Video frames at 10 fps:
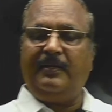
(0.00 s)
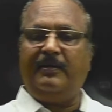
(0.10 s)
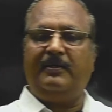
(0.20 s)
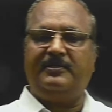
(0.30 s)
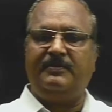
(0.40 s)

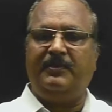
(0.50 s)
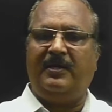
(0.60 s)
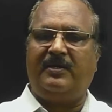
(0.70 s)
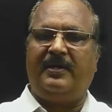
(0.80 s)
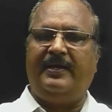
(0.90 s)
similar
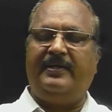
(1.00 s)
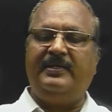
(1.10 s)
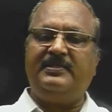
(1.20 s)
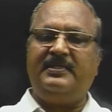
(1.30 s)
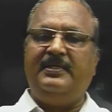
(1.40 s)
triangles,
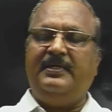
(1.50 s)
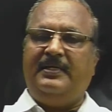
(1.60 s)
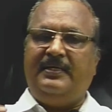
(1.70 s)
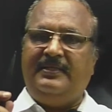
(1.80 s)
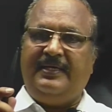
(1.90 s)

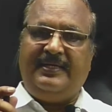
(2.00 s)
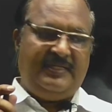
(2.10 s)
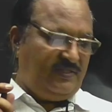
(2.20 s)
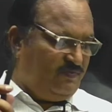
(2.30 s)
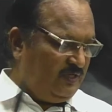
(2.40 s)
there is
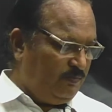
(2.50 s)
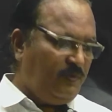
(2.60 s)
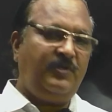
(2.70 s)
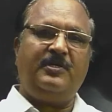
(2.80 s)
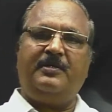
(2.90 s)
one
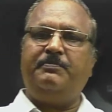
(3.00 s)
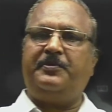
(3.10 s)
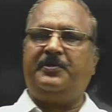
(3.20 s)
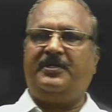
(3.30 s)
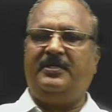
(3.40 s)
more
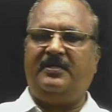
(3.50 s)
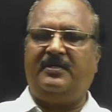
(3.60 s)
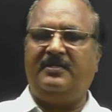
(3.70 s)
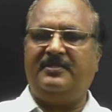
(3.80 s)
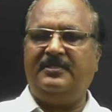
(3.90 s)
important
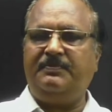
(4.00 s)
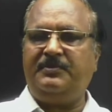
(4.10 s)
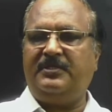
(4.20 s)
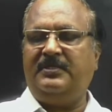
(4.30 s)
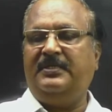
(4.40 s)
concept,
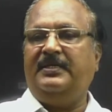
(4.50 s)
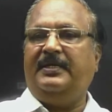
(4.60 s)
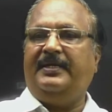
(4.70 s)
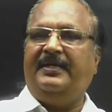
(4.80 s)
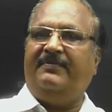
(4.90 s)

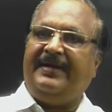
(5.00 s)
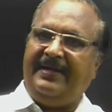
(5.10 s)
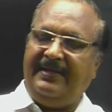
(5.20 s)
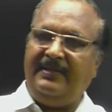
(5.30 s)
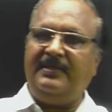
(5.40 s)

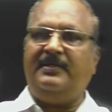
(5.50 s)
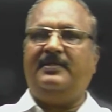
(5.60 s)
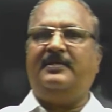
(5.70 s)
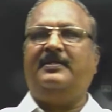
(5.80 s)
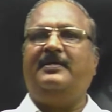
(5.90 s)
dividing
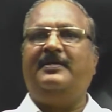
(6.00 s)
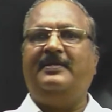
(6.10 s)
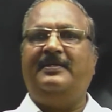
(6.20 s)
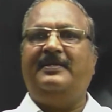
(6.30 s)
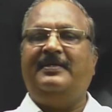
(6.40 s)

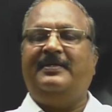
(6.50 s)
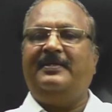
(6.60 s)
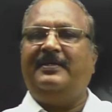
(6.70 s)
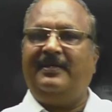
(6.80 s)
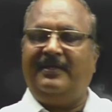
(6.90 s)

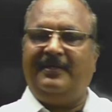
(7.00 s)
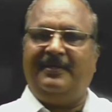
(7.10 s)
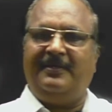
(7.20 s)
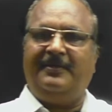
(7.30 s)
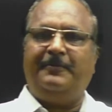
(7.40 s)

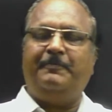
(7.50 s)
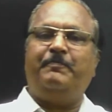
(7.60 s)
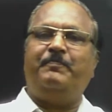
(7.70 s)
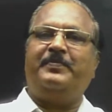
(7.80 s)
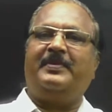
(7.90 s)

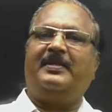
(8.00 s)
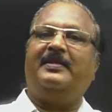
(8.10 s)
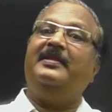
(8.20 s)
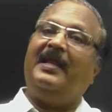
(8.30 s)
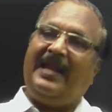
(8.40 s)

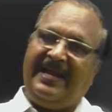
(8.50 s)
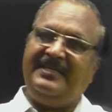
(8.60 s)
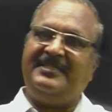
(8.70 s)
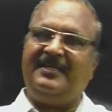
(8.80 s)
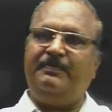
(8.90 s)
the line
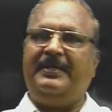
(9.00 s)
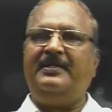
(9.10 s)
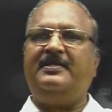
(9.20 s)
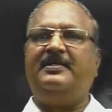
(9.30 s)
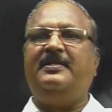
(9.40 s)
segment
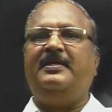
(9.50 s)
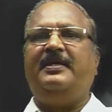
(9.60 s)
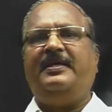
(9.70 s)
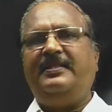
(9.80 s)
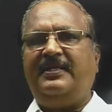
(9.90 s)

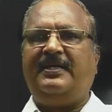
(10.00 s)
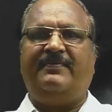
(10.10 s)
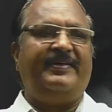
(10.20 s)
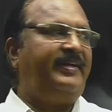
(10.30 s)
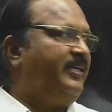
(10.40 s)
in the given
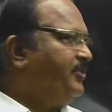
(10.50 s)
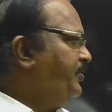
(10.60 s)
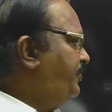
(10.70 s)
ratio,